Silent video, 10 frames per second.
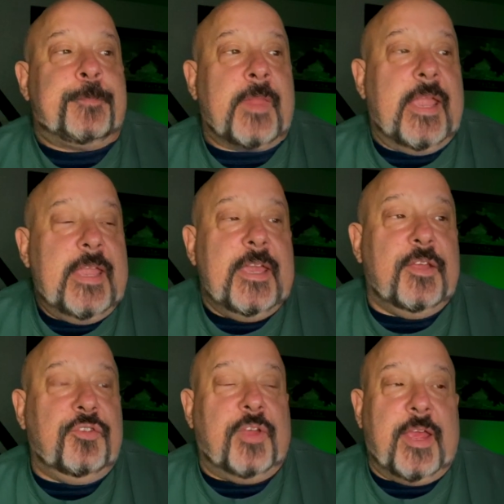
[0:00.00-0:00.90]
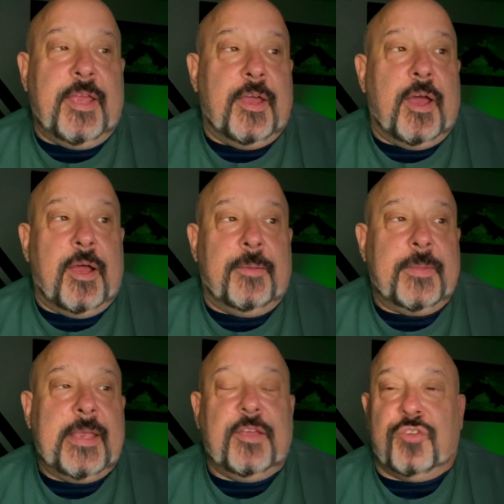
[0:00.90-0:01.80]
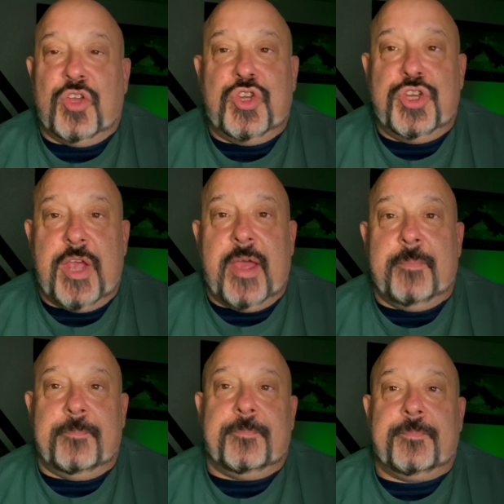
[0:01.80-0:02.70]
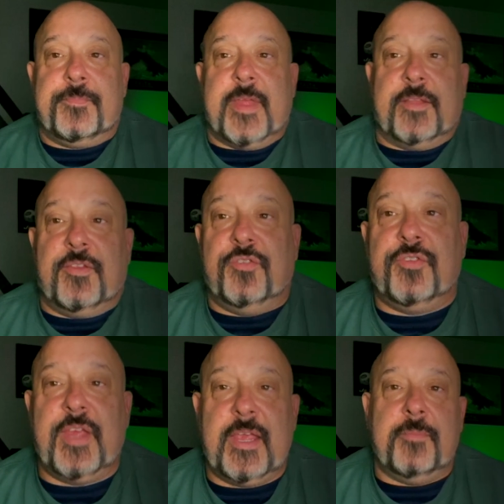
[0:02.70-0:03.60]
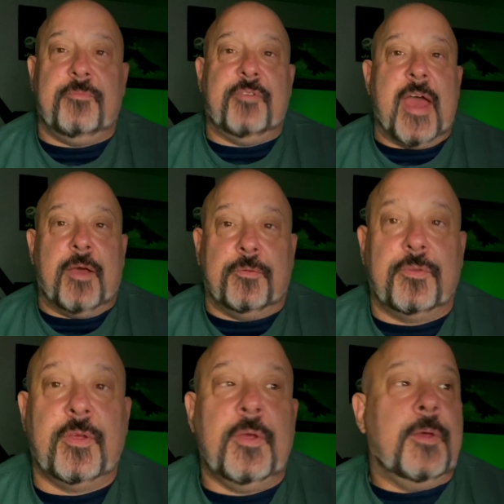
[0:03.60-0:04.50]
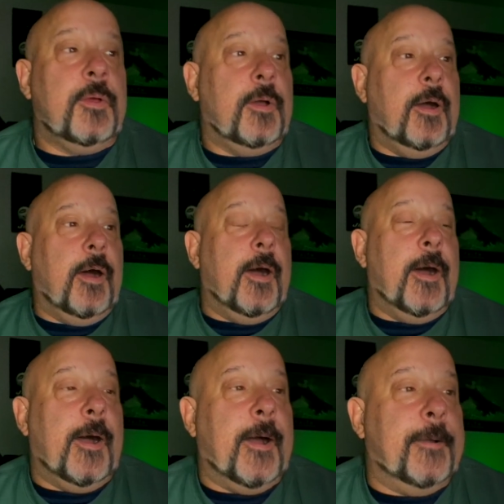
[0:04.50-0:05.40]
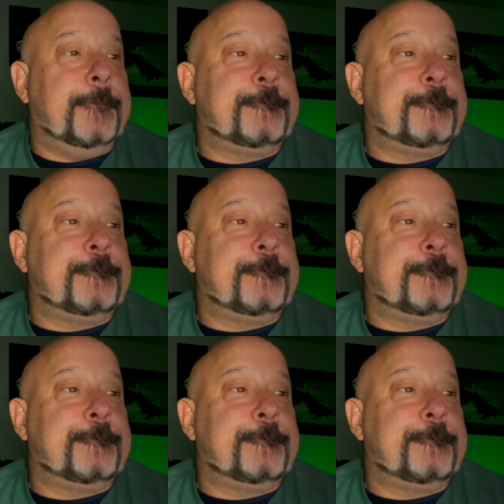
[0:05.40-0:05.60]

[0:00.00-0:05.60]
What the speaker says: is a gem that this team found. What